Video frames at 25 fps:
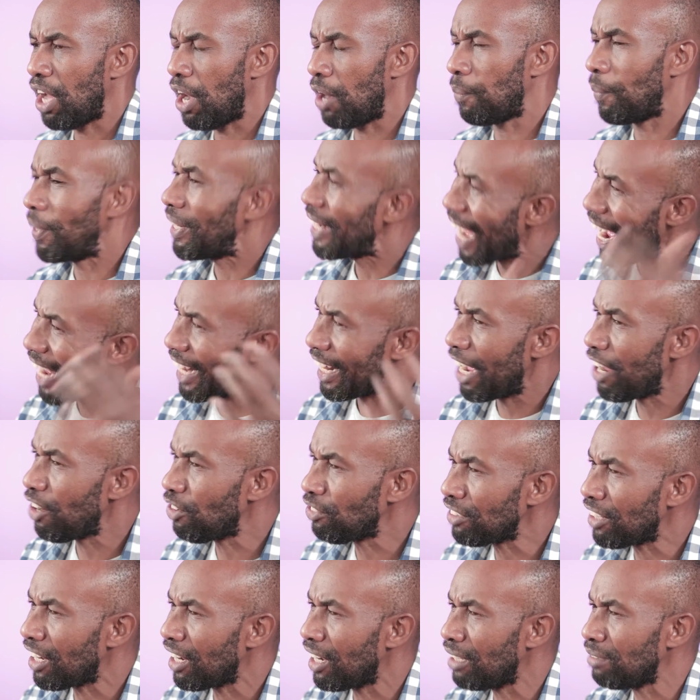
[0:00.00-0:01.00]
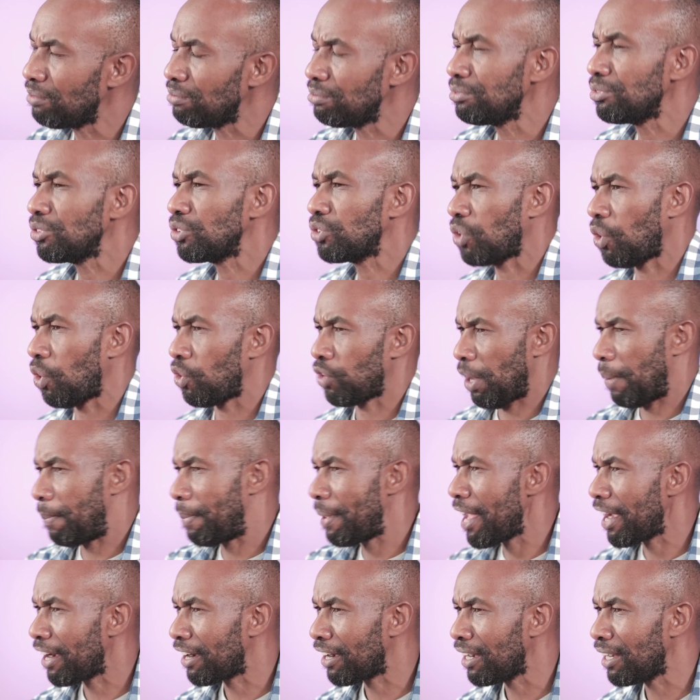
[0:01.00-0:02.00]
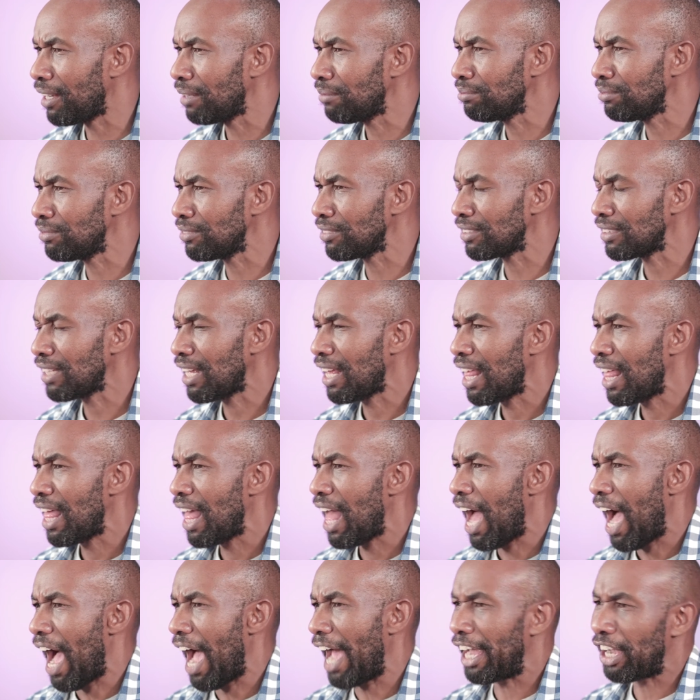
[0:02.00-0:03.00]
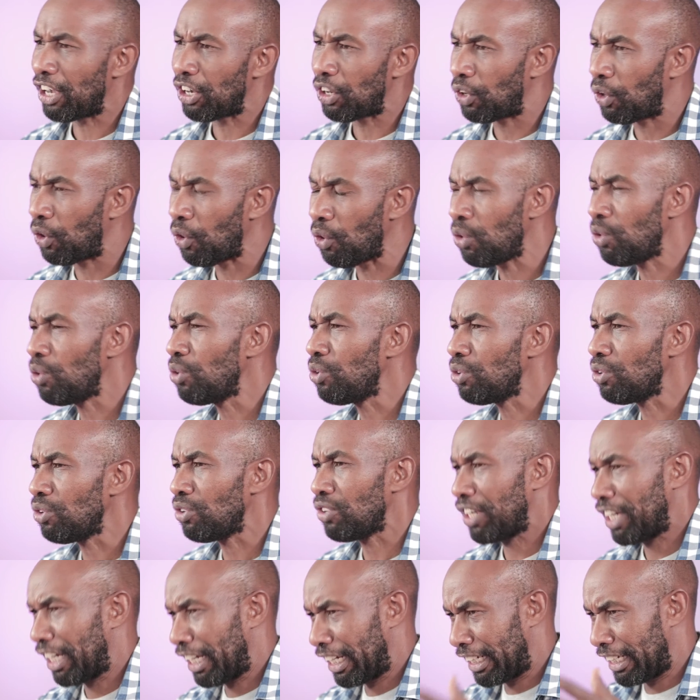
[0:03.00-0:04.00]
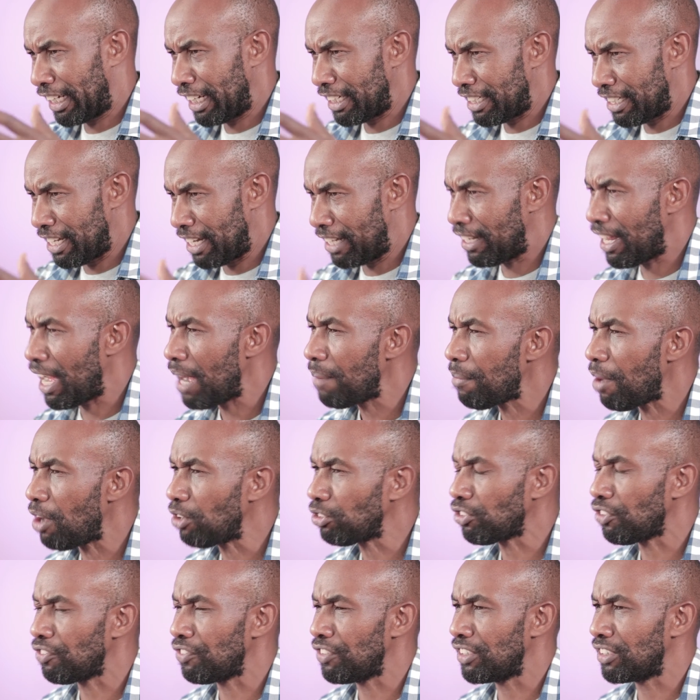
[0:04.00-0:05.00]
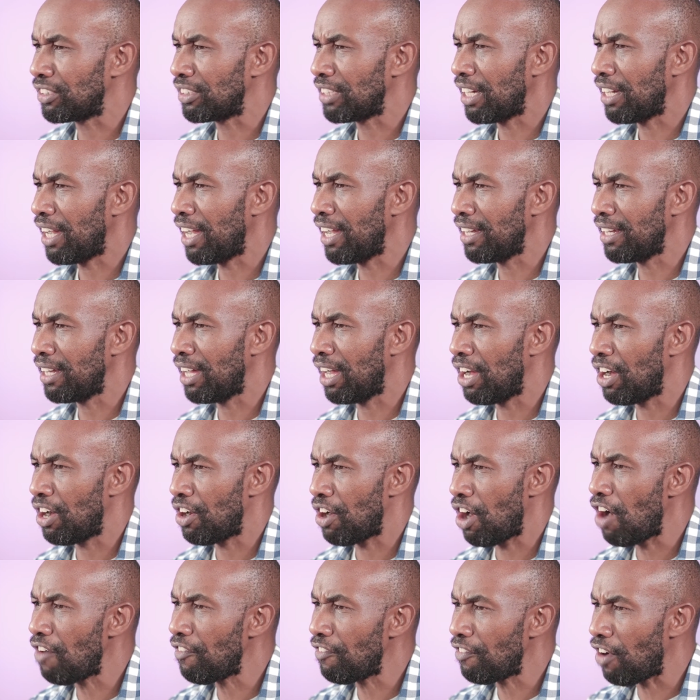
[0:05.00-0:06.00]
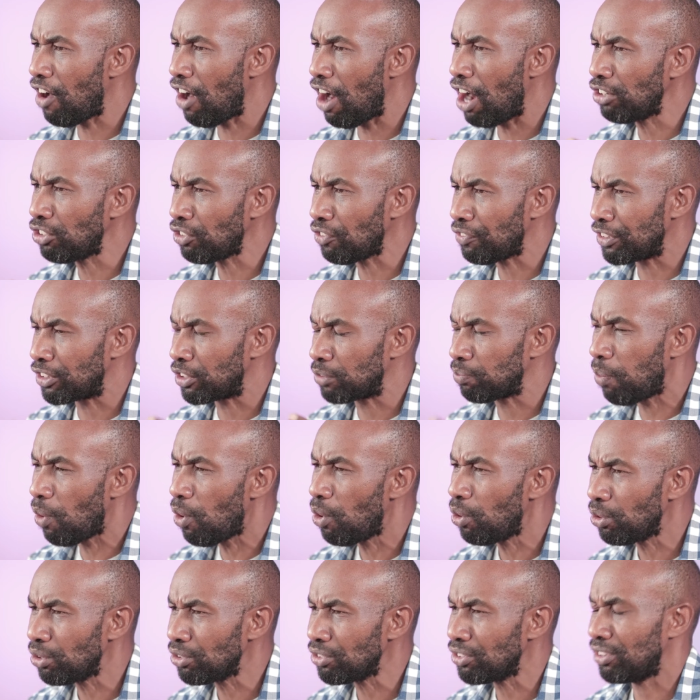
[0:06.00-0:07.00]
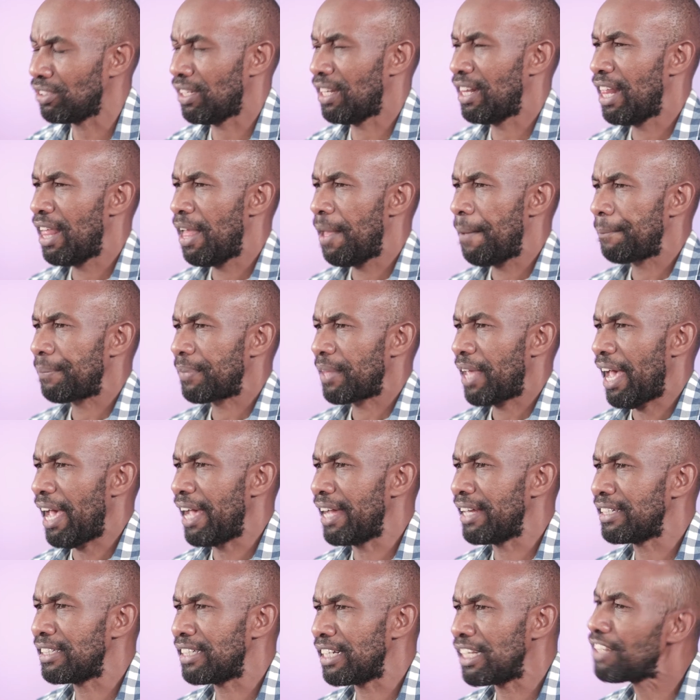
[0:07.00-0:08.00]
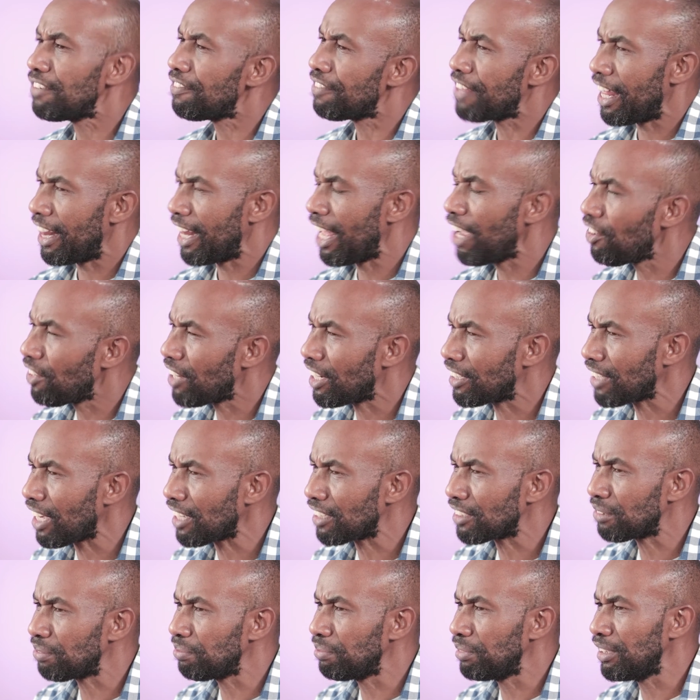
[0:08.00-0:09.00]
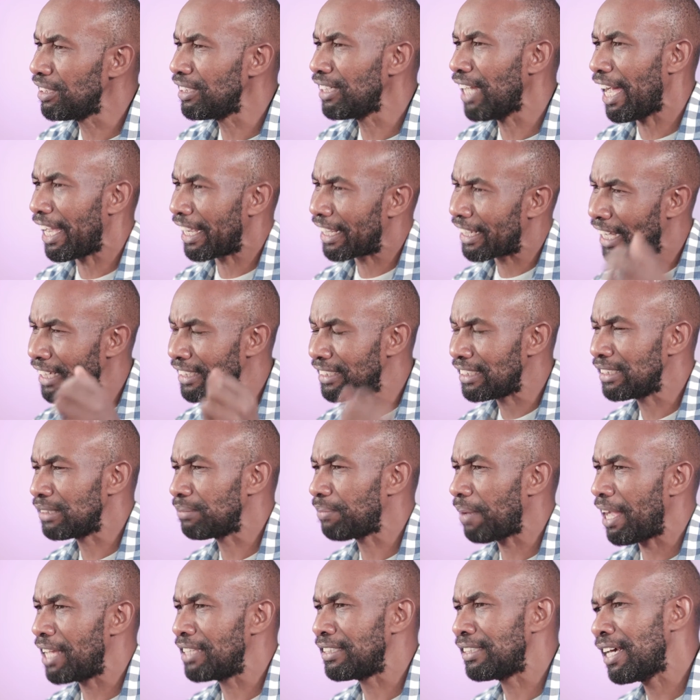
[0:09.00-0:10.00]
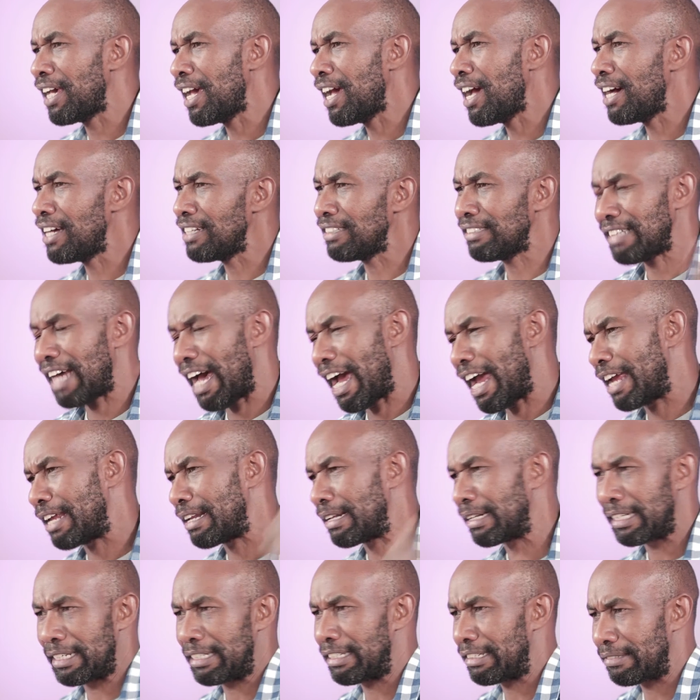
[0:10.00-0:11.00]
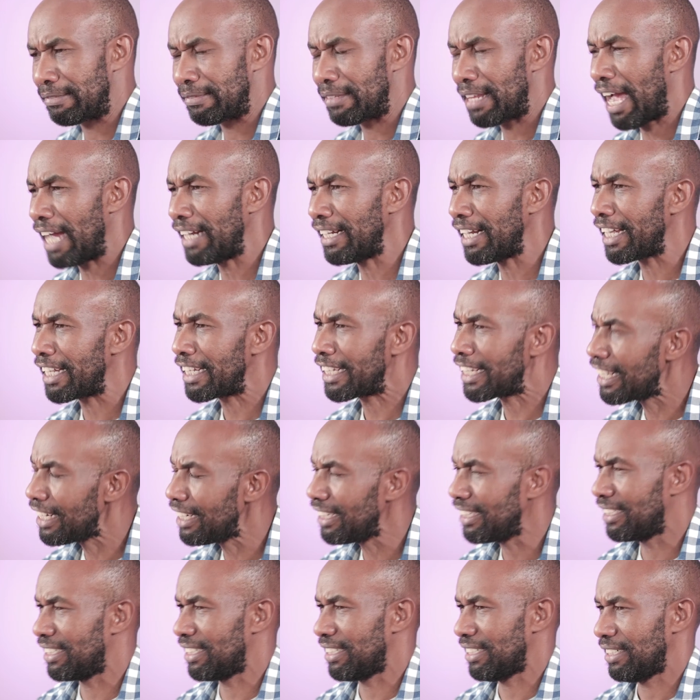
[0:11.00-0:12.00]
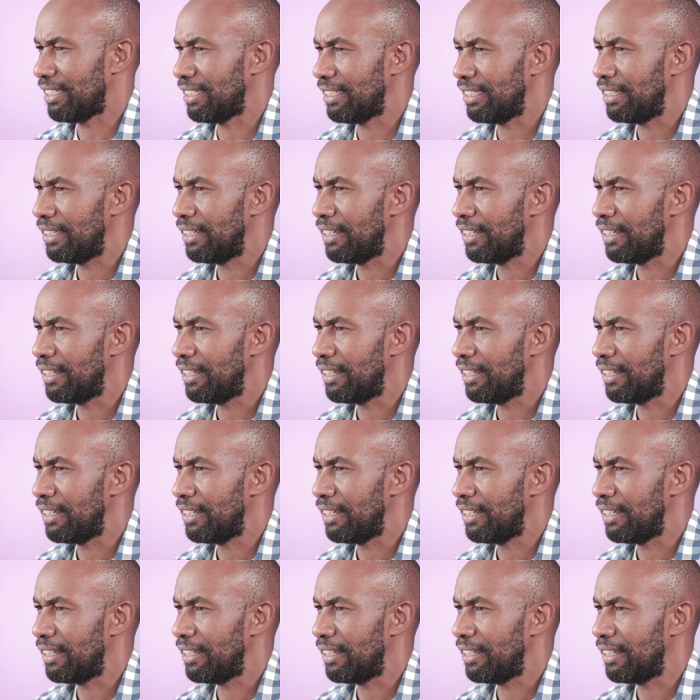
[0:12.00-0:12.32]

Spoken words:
And when a lion comes or a bear comes, I go get the lamb out of its paws. And if the lion attacks me, I get it by his hairs and I kill it.